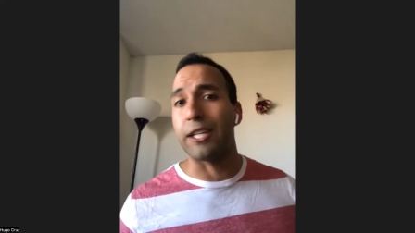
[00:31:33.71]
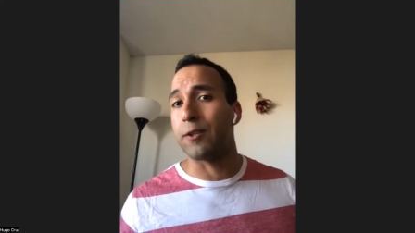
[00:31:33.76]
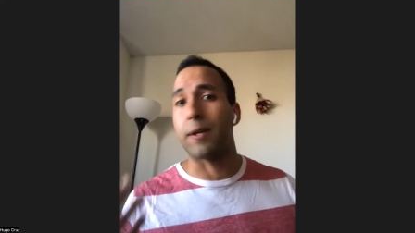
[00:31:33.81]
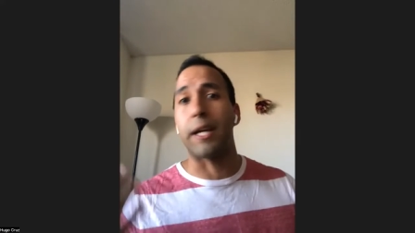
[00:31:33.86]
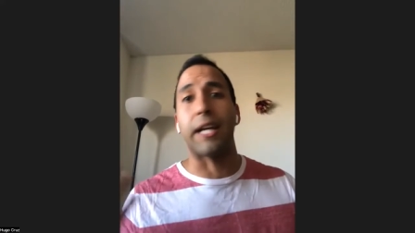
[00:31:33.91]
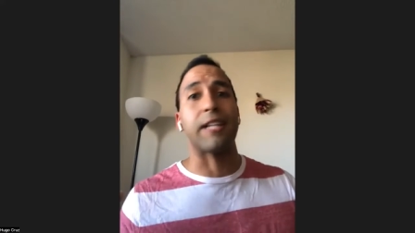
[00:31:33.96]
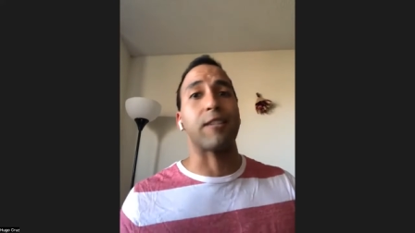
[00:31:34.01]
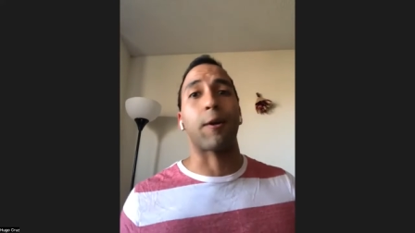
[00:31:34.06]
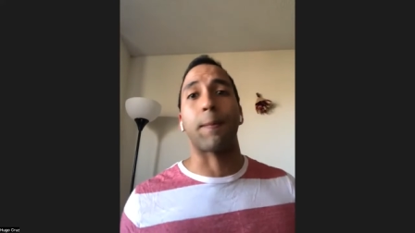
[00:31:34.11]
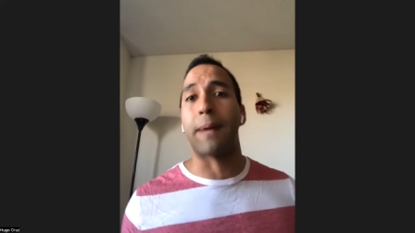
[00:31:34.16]
you
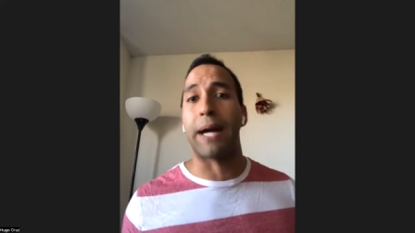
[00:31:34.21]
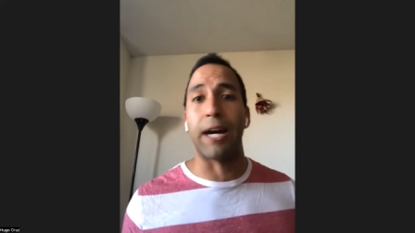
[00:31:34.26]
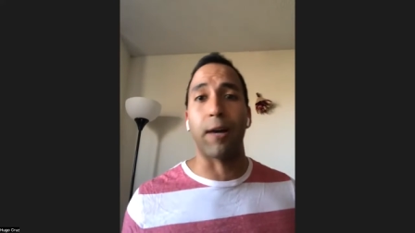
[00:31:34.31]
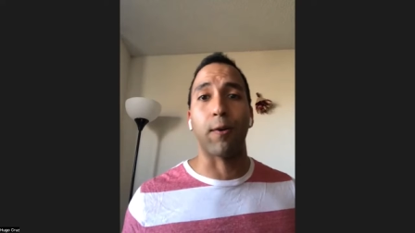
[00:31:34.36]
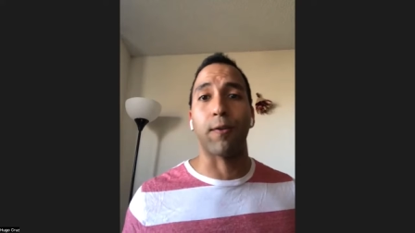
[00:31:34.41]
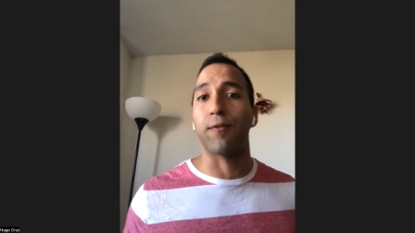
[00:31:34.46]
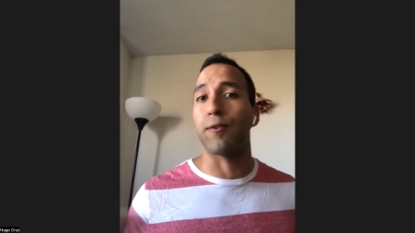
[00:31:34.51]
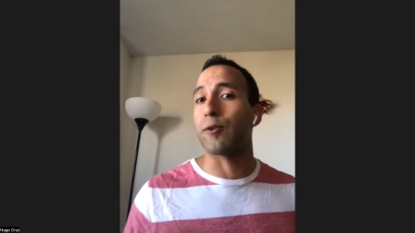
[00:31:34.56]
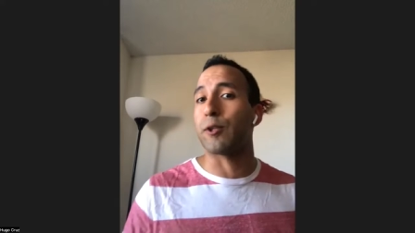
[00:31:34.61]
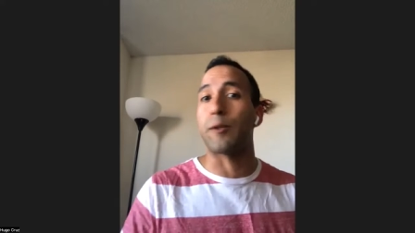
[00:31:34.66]
guys are
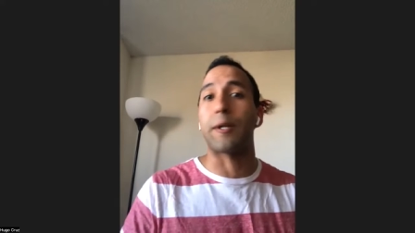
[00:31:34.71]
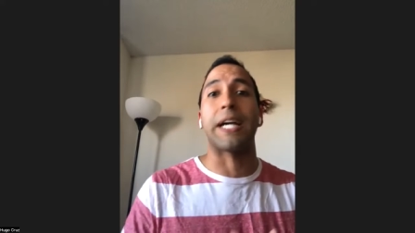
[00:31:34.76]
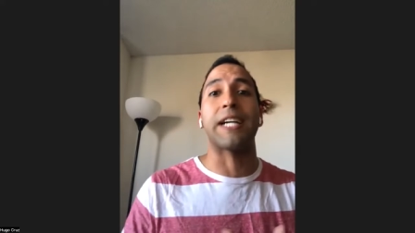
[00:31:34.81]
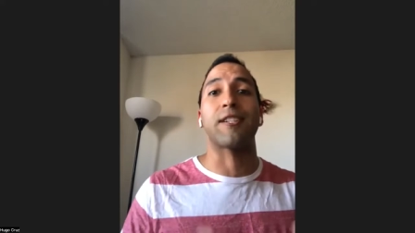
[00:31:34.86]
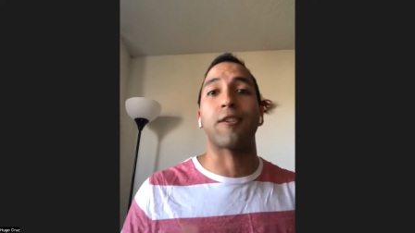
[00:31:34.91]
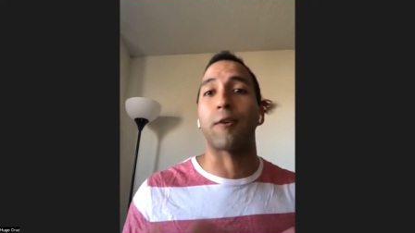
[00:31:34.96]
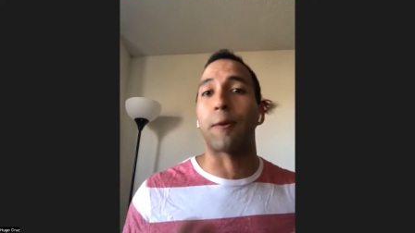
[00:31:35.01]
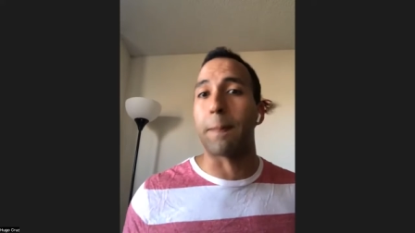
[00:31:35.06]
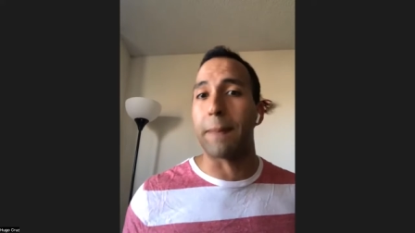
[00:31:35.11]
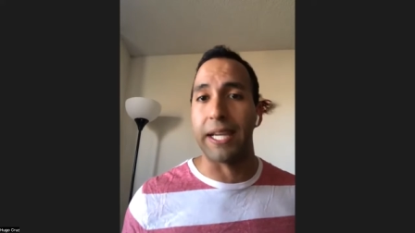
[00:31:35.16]
powerful, you guys
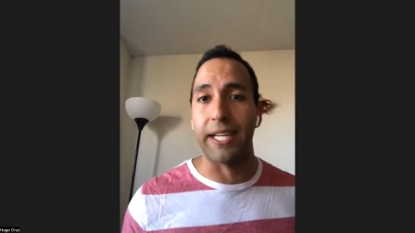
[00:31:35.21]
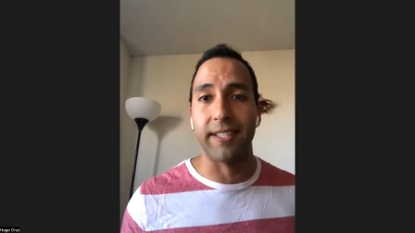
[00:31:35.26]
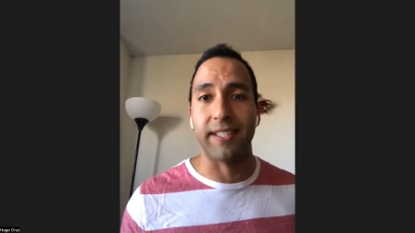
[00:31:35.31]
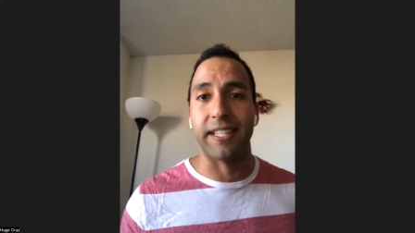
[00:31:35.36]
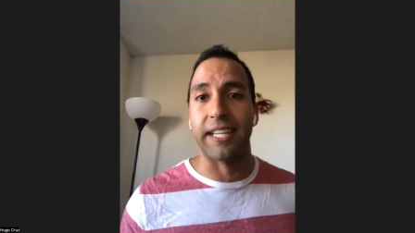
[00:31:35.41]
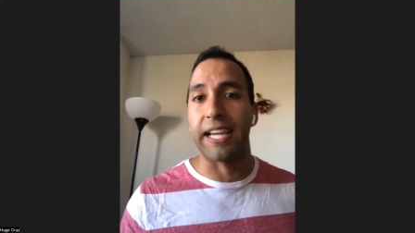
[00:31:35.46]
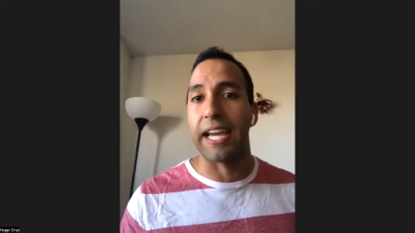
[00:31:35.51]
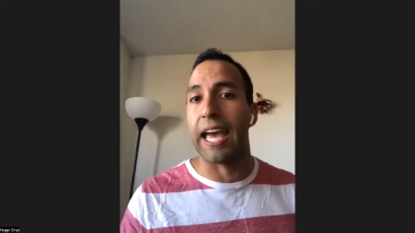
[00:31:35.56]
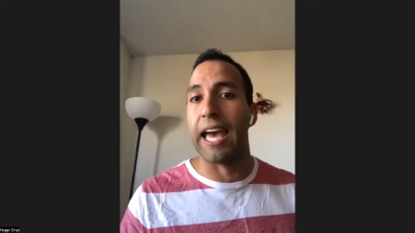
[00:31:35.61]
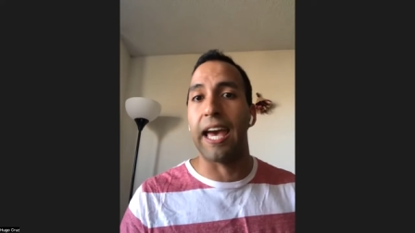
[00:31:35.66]
are
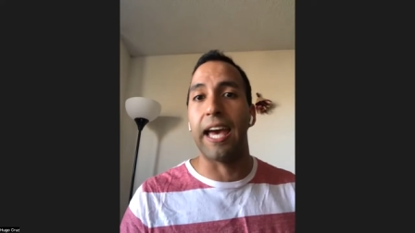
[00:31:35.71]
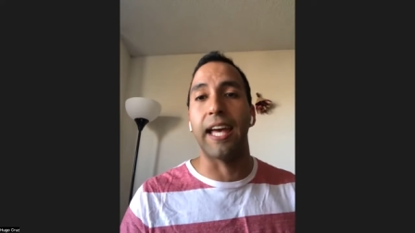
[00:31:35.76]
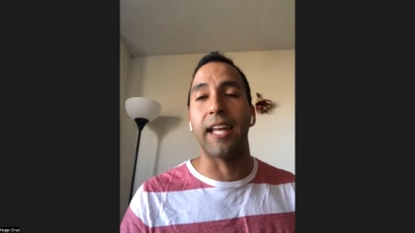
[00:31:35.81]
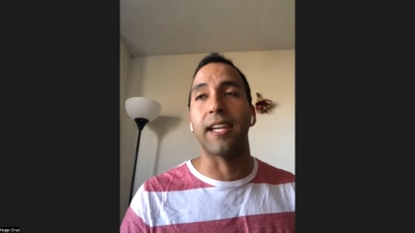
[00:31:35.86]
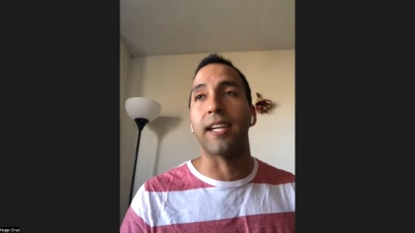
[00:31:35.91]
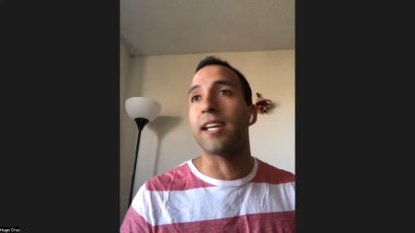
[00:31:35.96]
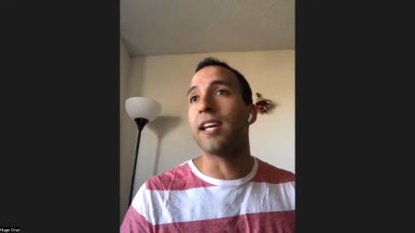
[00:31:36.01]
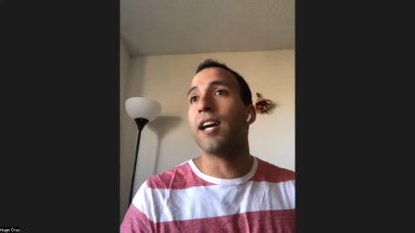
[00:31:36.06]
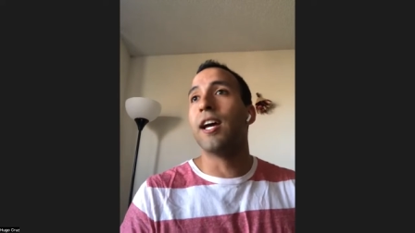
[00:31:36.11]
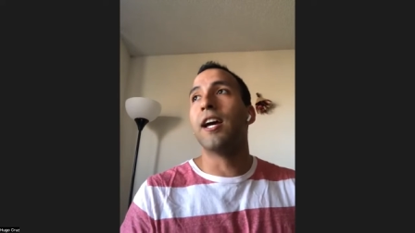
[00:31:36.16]
amazing and